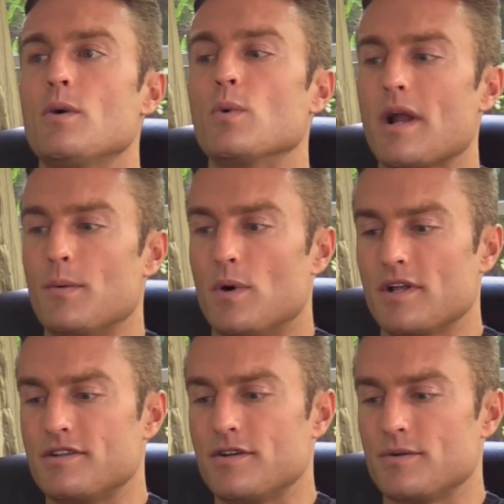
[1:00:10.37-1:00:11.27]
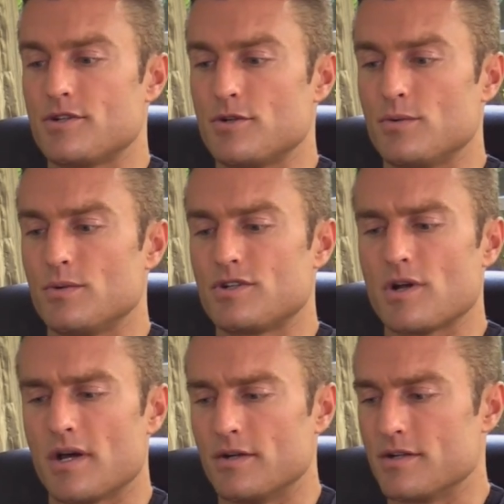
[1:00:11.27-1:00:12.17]
what I want to do to
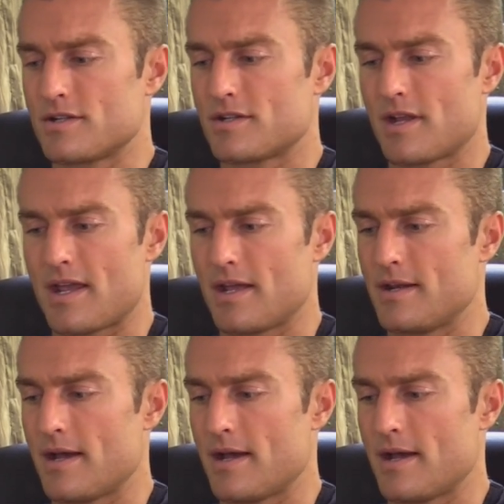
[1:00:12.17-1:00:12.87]
to others and.